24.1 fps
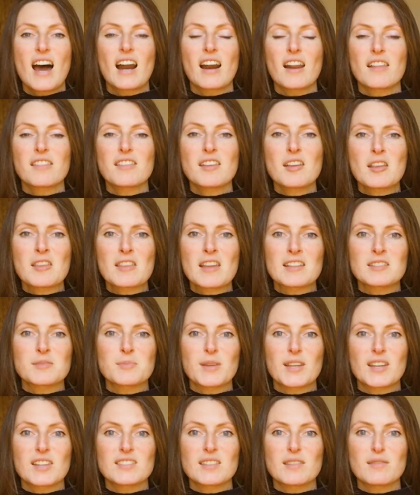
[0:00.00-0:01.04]
and I think that's
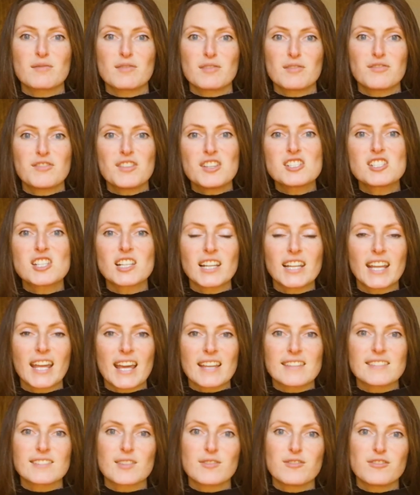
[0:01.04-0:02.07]
because it visually
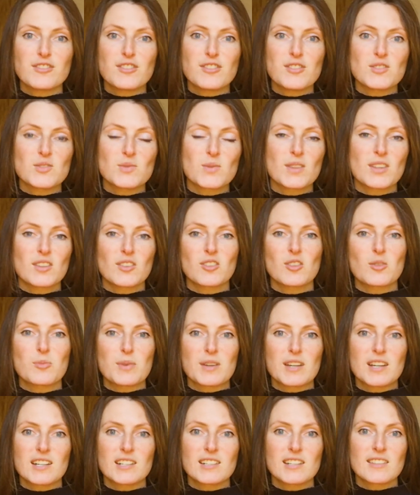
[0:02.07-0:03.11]
gets confused with another
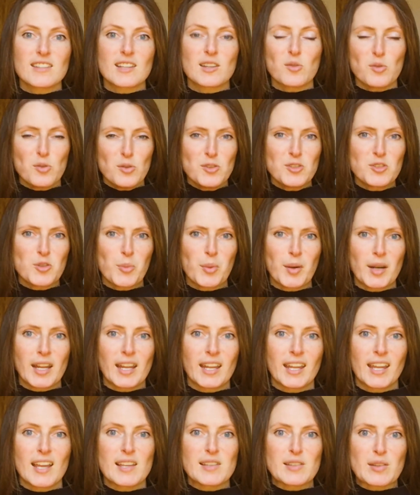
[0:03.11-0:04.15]
bird and then
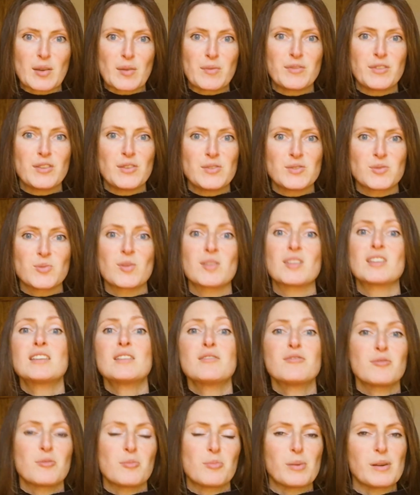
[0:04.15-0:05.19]
audibly gets confused with a
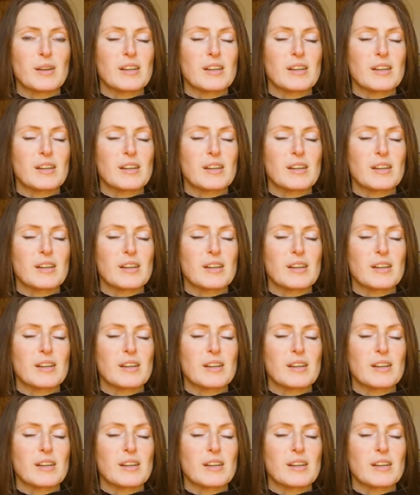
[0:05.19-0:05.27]
different